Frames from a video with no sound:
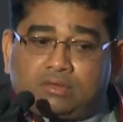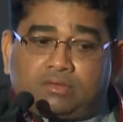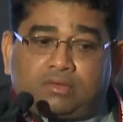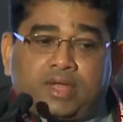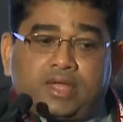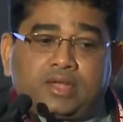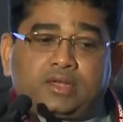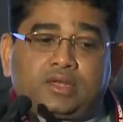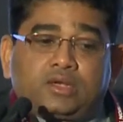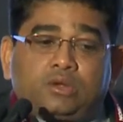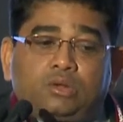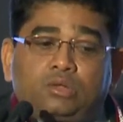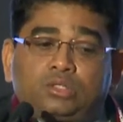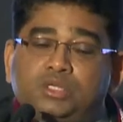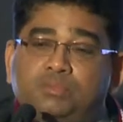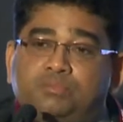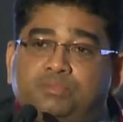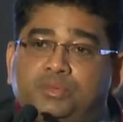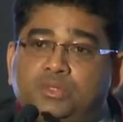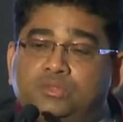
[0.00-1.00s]
right? It
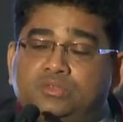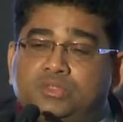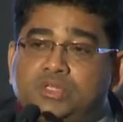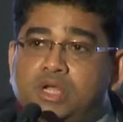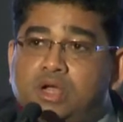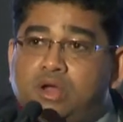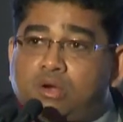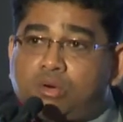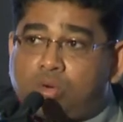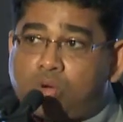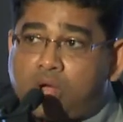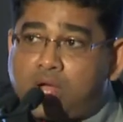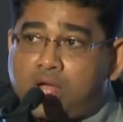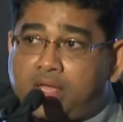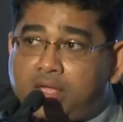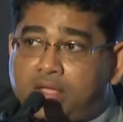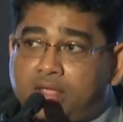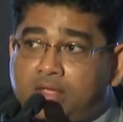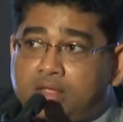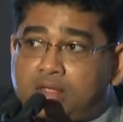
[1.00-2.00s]
also improves the
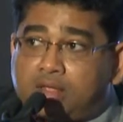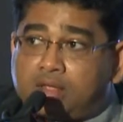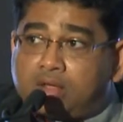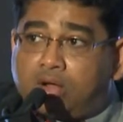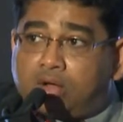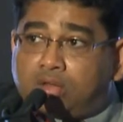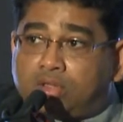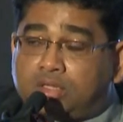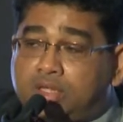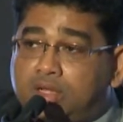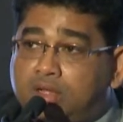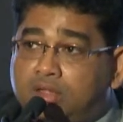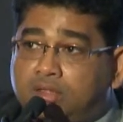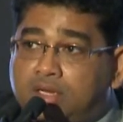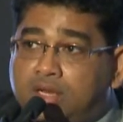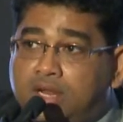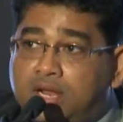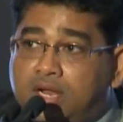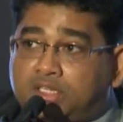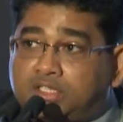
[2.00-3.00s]
ROI on
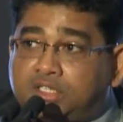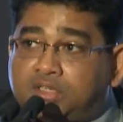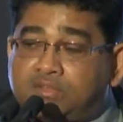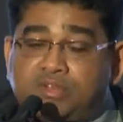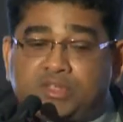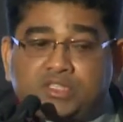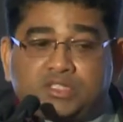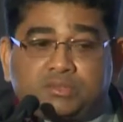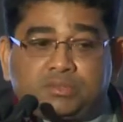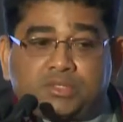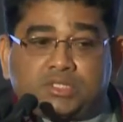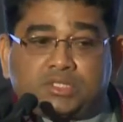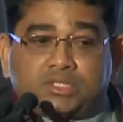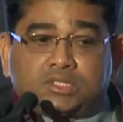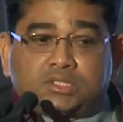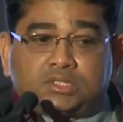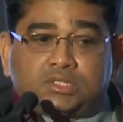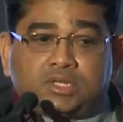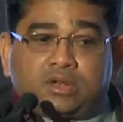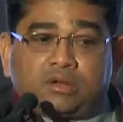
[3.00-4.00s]
the large
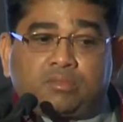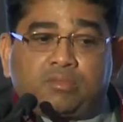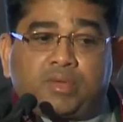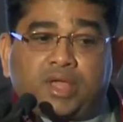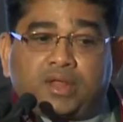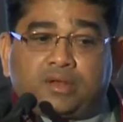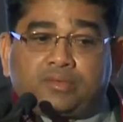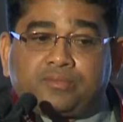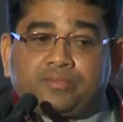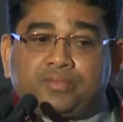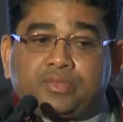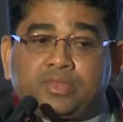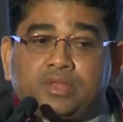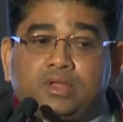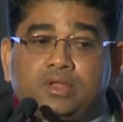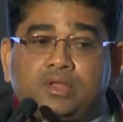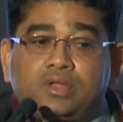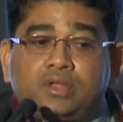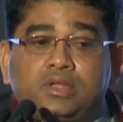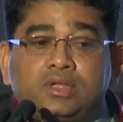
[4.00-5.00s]
investments that are made.
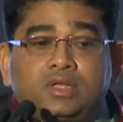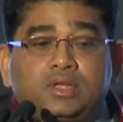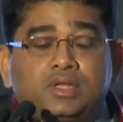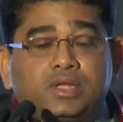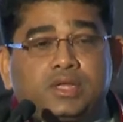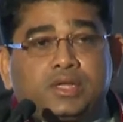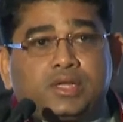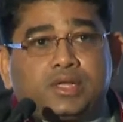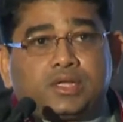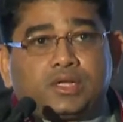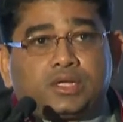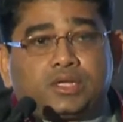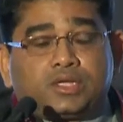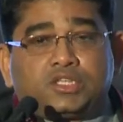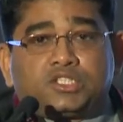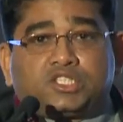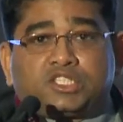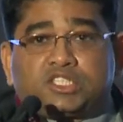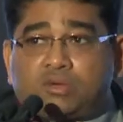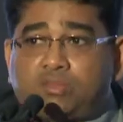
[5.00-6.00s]

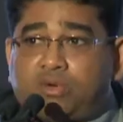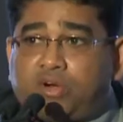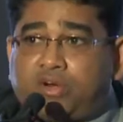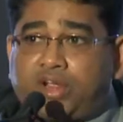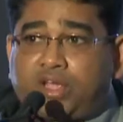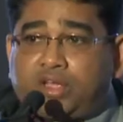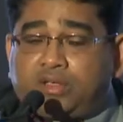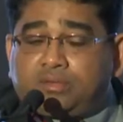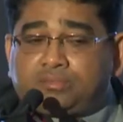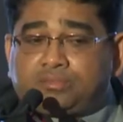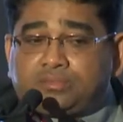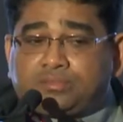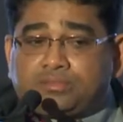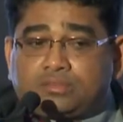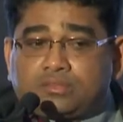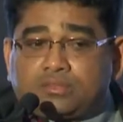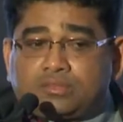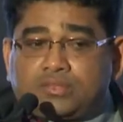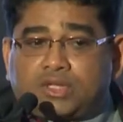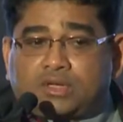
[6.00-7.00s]
In summary,
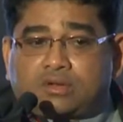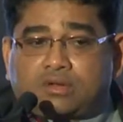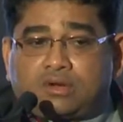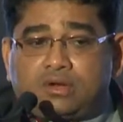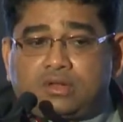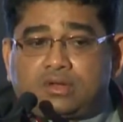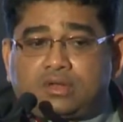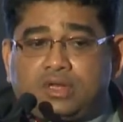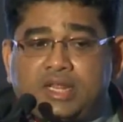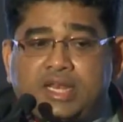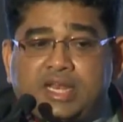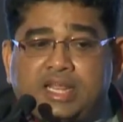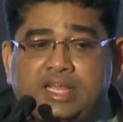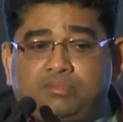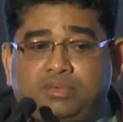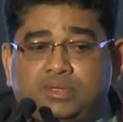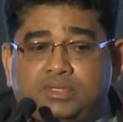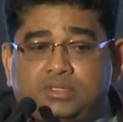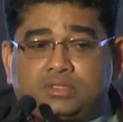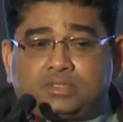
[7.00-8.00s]
the critical
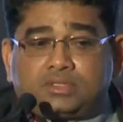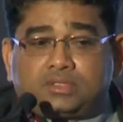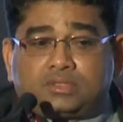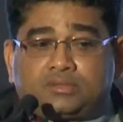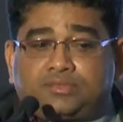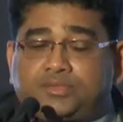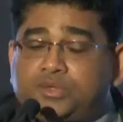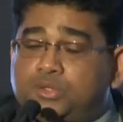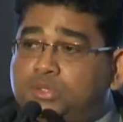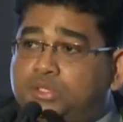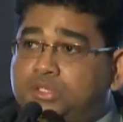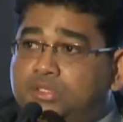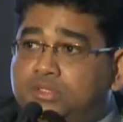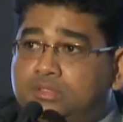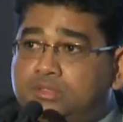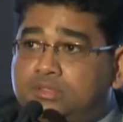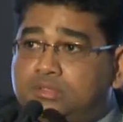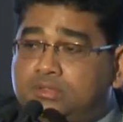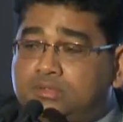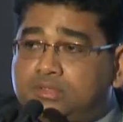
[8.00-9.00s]
enablers of
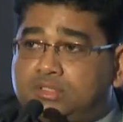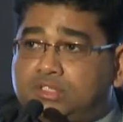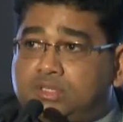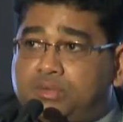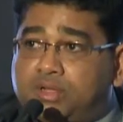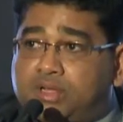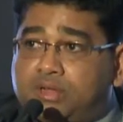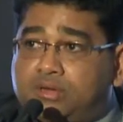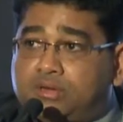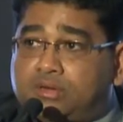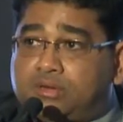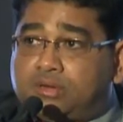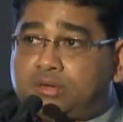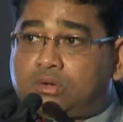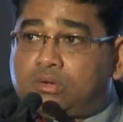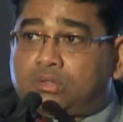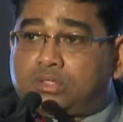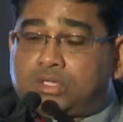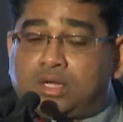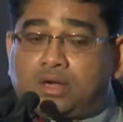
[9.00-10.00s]
future semiconductor
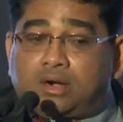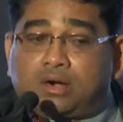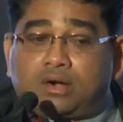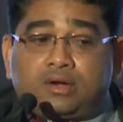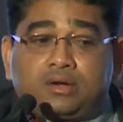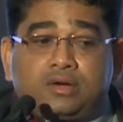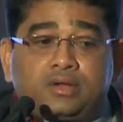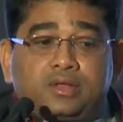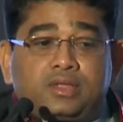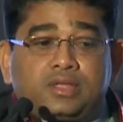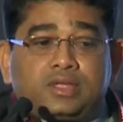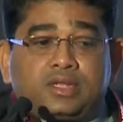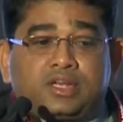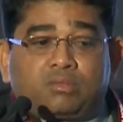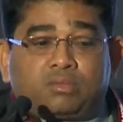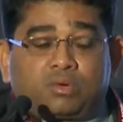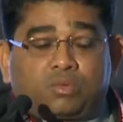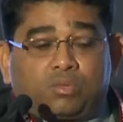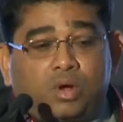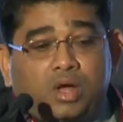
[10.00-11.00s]
growth are,
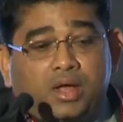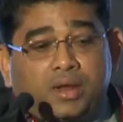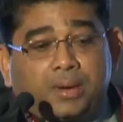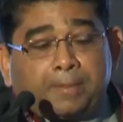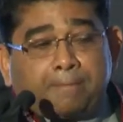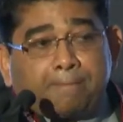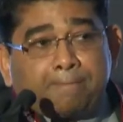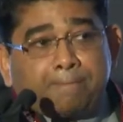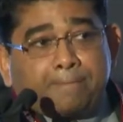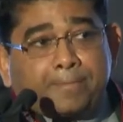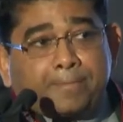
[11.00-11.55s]
number one,